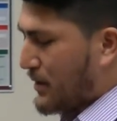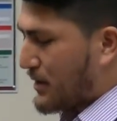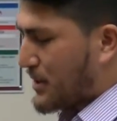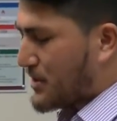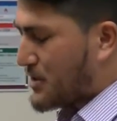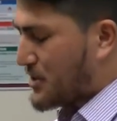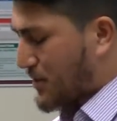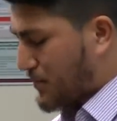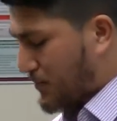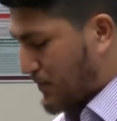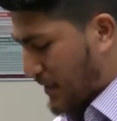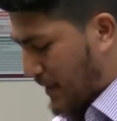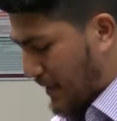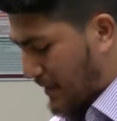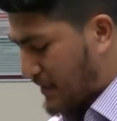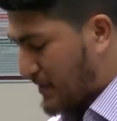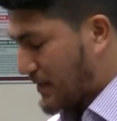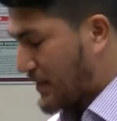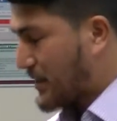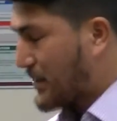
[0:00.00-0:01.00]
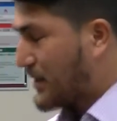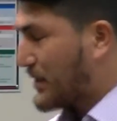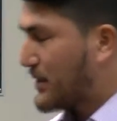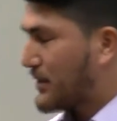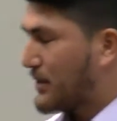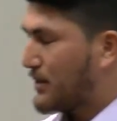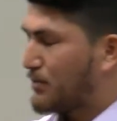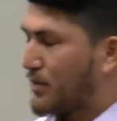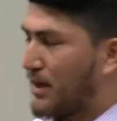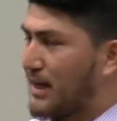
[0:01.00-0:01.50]
The
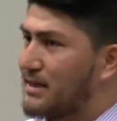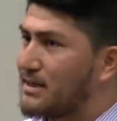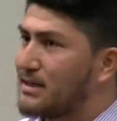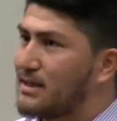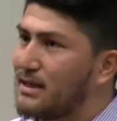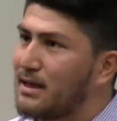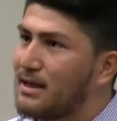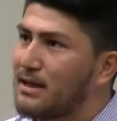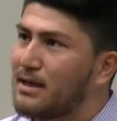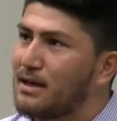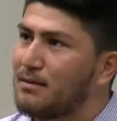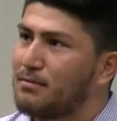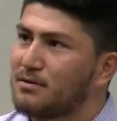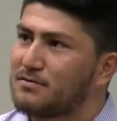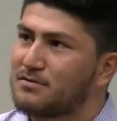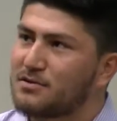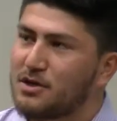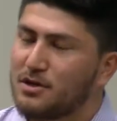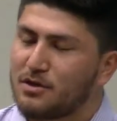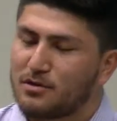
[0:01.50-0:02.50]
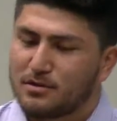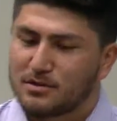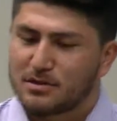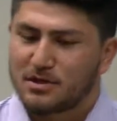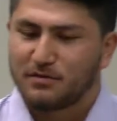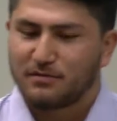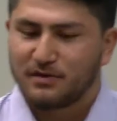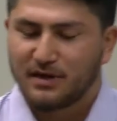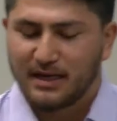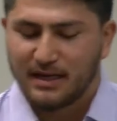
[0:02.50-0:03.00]
plane did another couple of circles
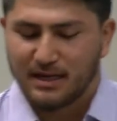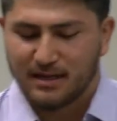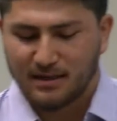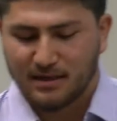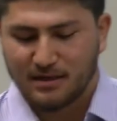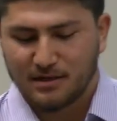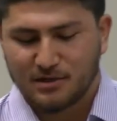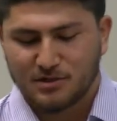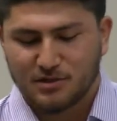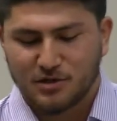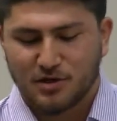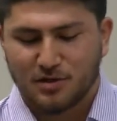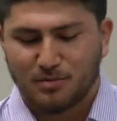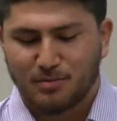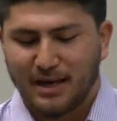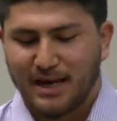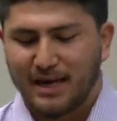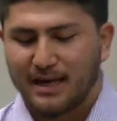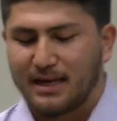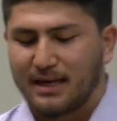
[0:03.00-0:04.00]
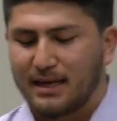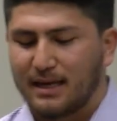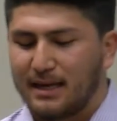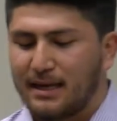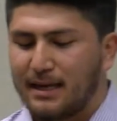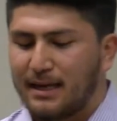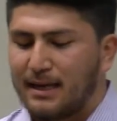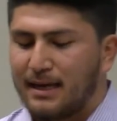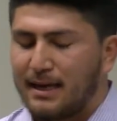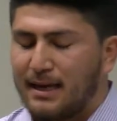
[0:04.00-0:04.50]
overhead, and then it turned back.
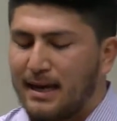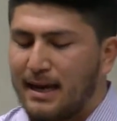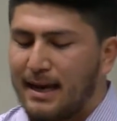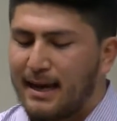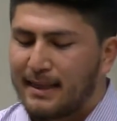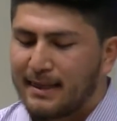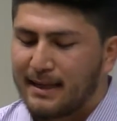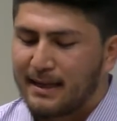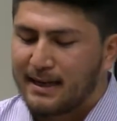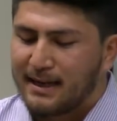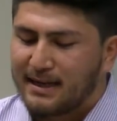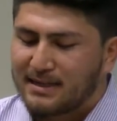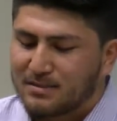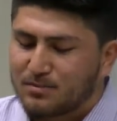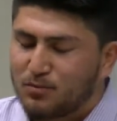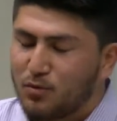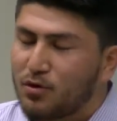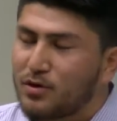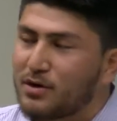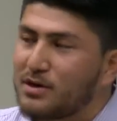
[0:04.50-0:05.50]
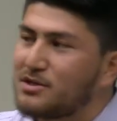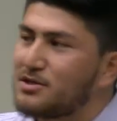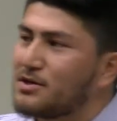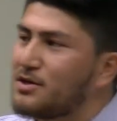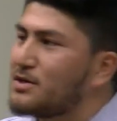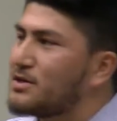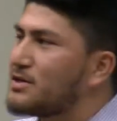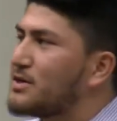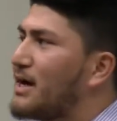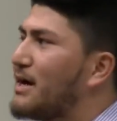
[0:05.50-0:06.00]
And then as morning
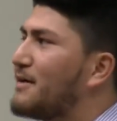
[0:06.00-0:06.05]
turned to